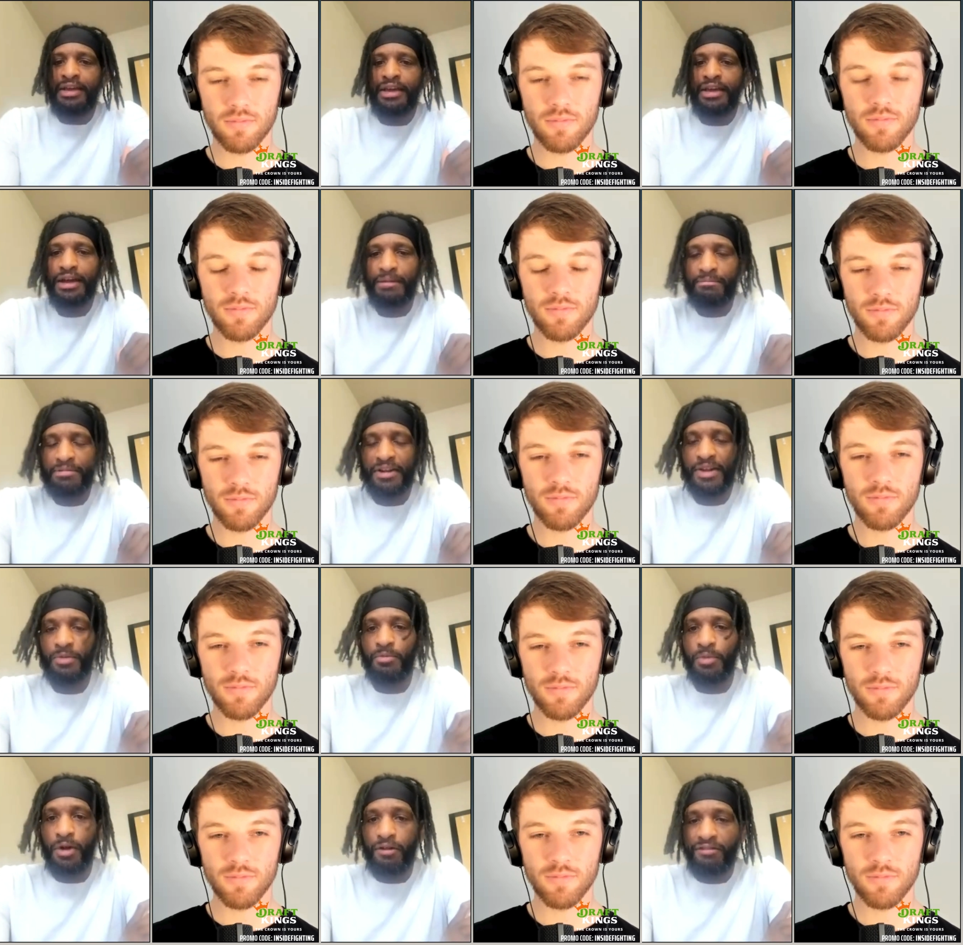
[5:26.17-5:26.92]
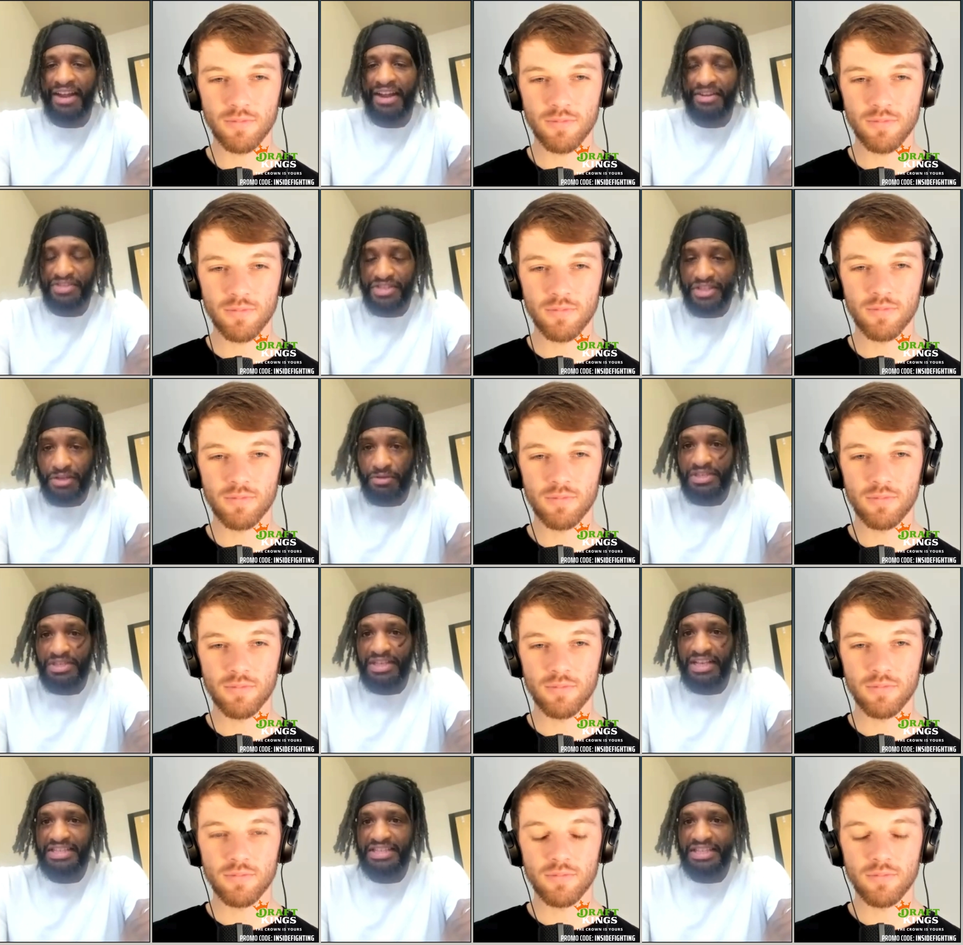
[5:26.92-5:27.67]
Speaker 1: a pretty well rounded
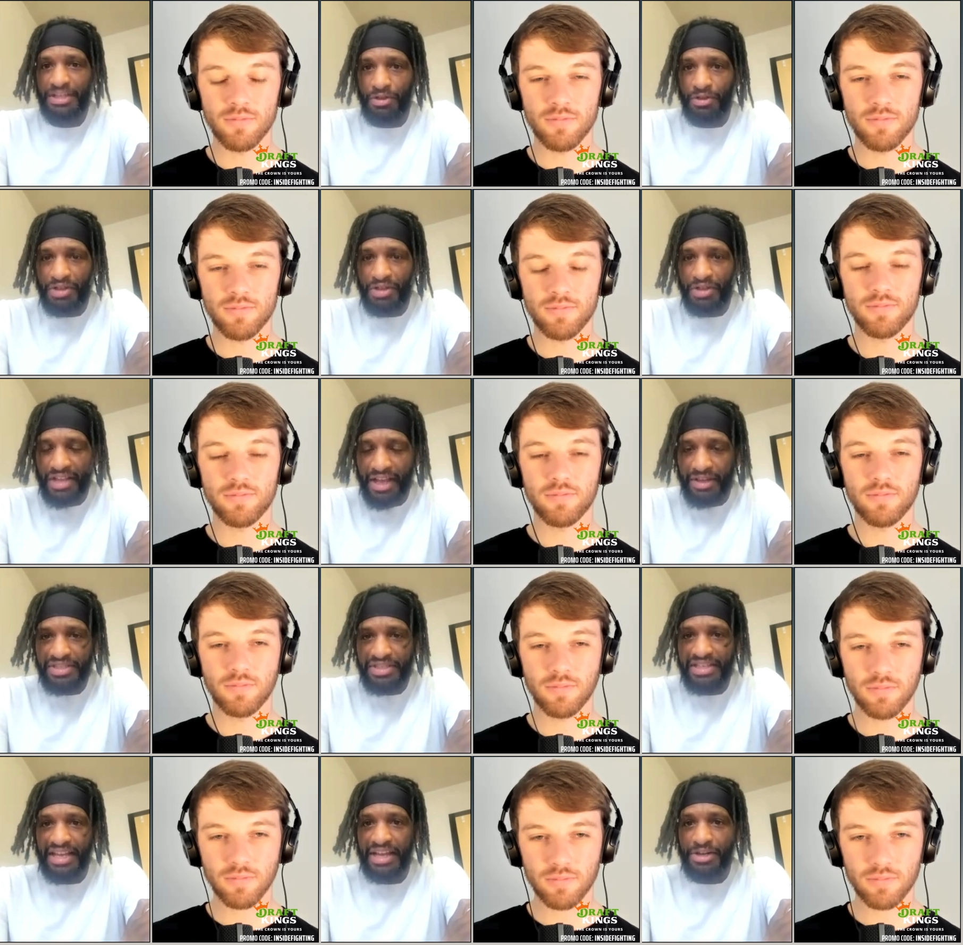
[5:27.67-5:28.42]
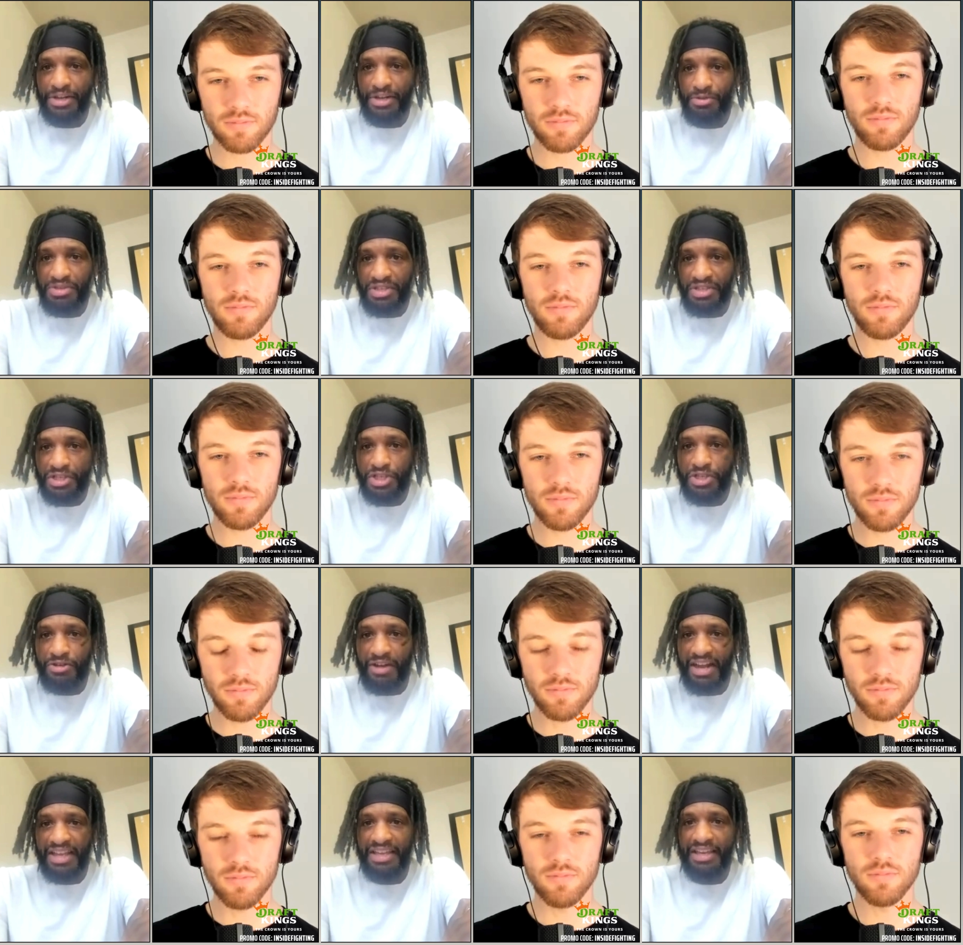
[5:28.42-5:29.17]
skill set, staying on the outside, using his
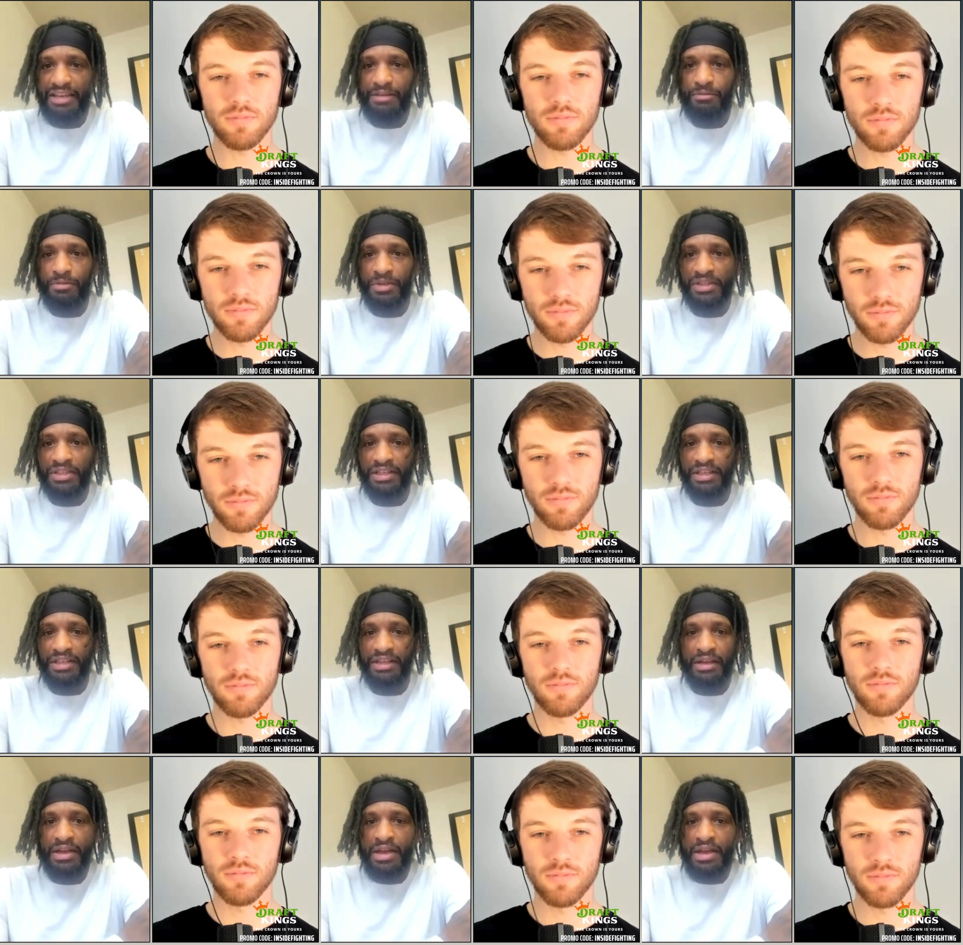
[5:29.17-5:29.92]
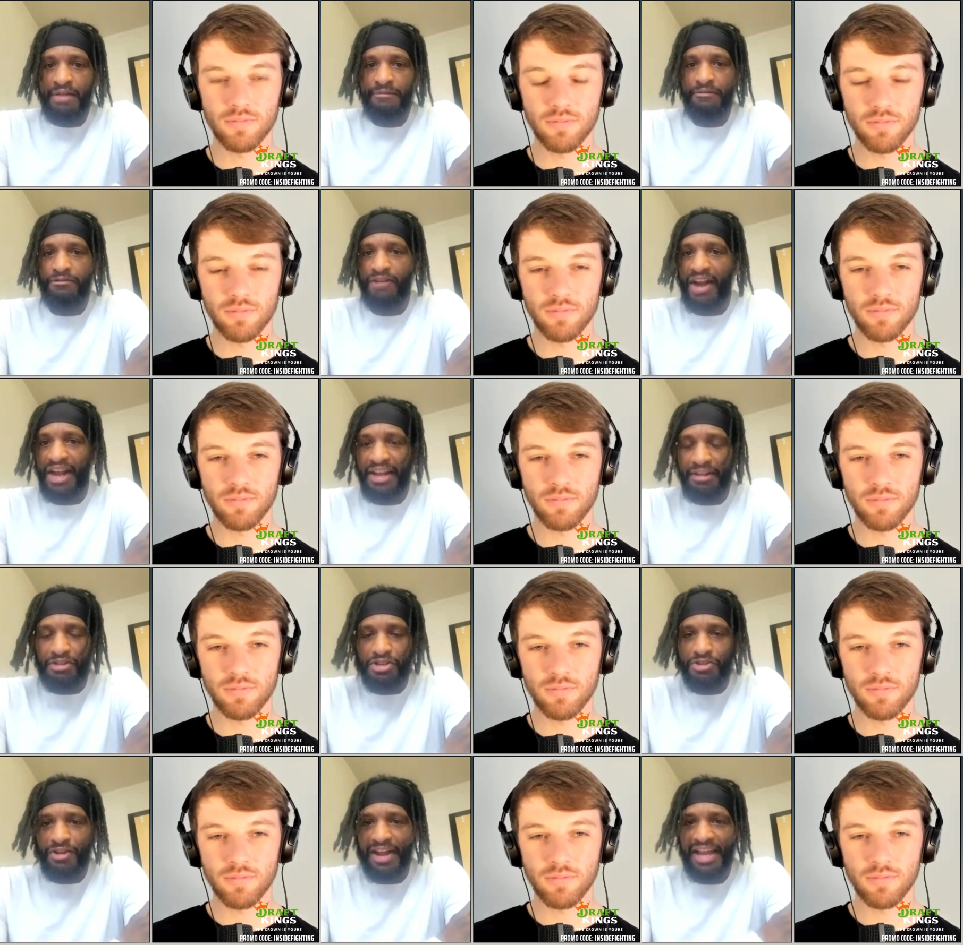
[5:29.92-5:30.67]
striking with a variety
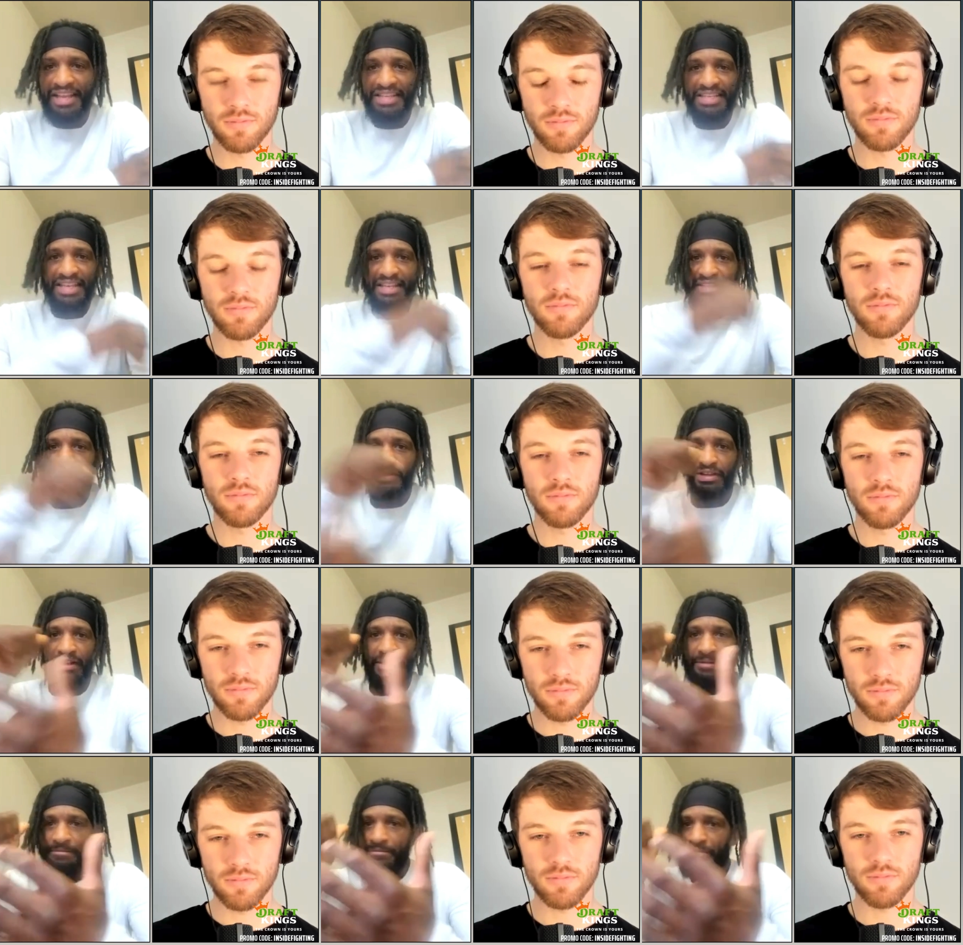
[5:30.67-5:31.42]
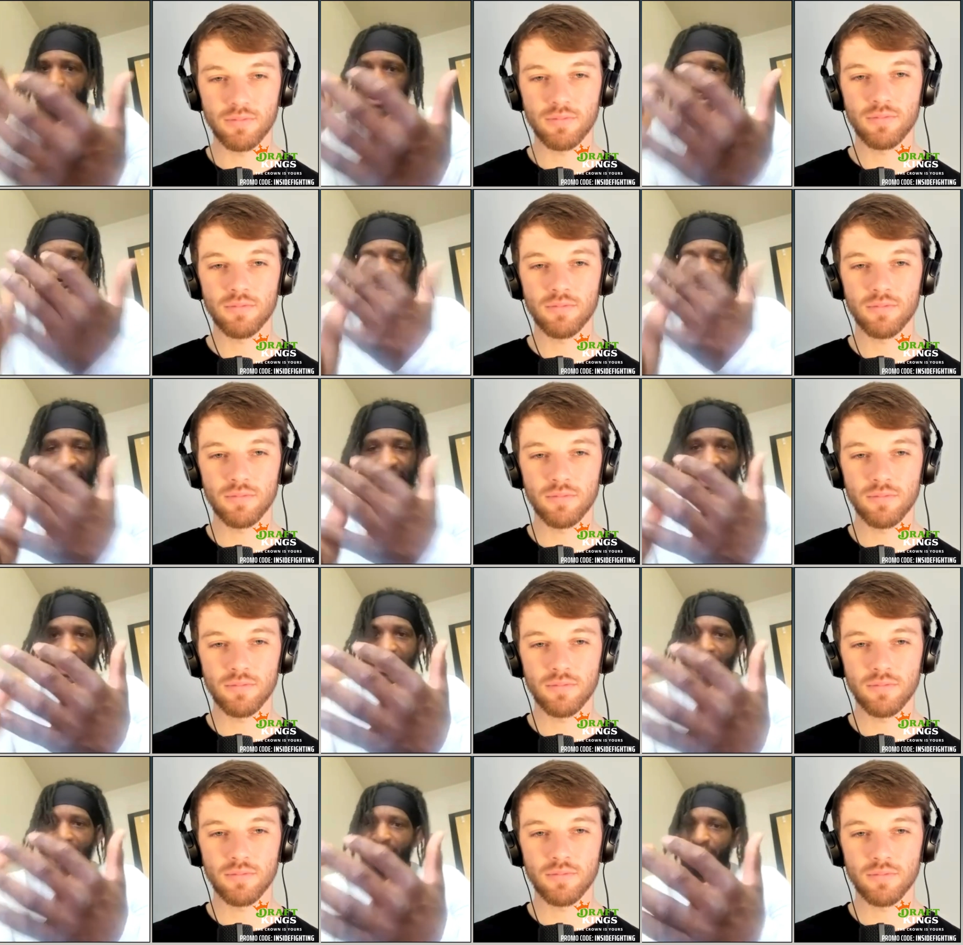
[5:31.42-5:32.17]
of strikes. He has uh, good
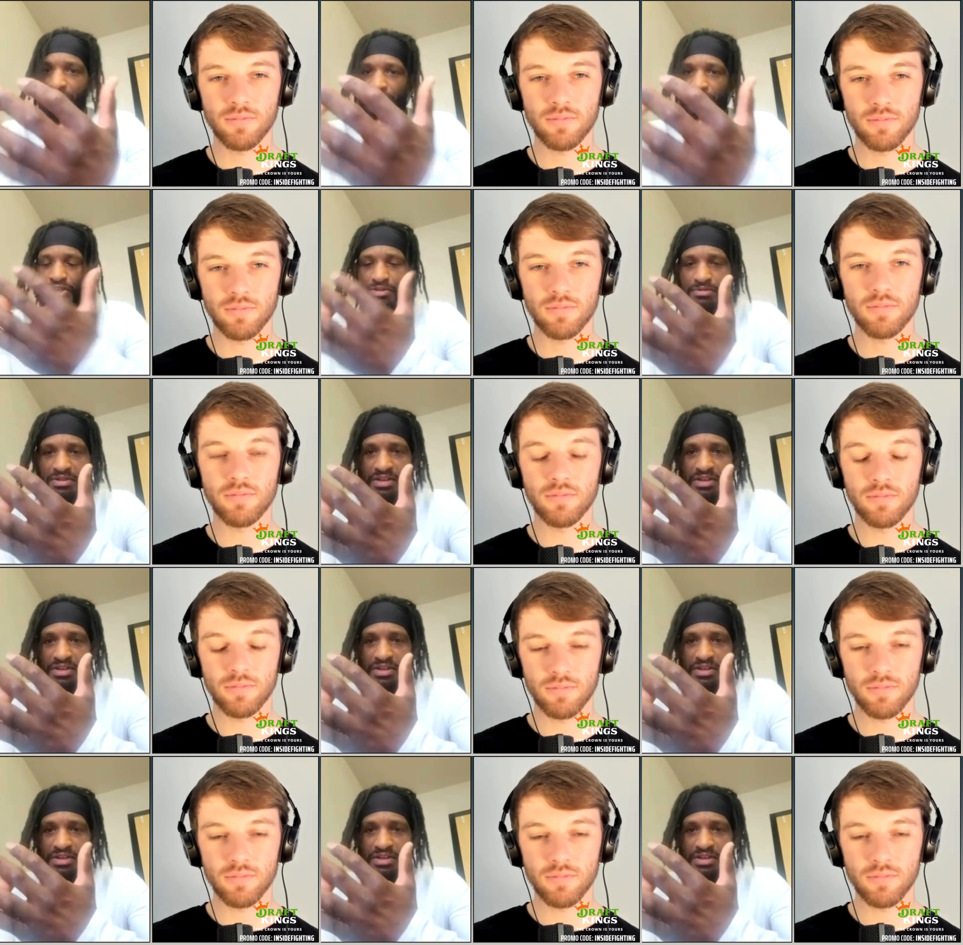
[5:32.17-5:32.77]
kicks, good, good